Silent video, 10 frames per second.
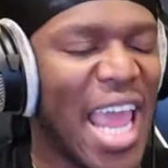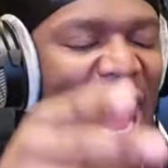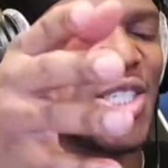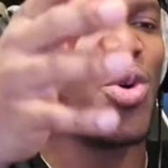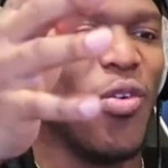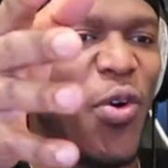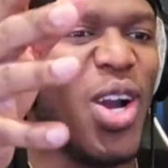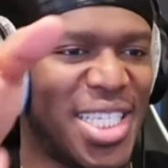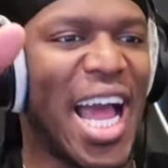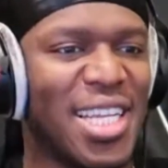the actual
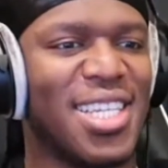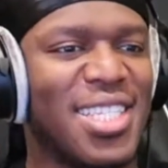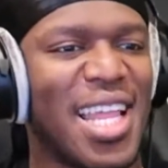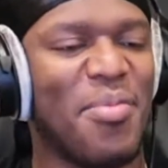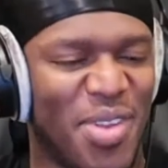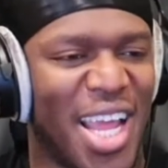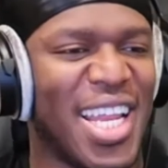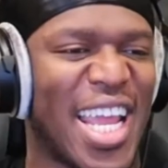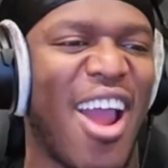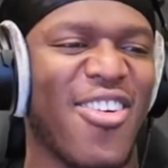voice actors that play
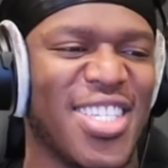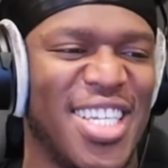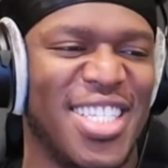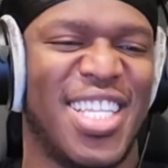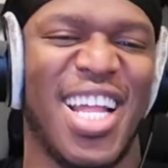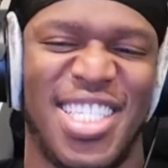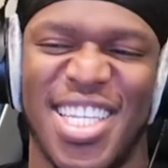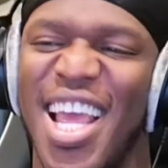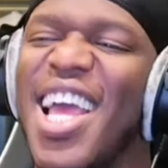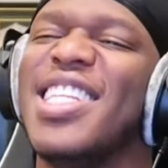the characters. That's
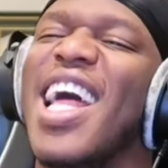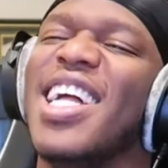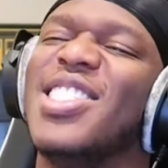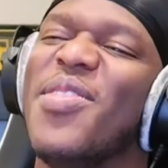that's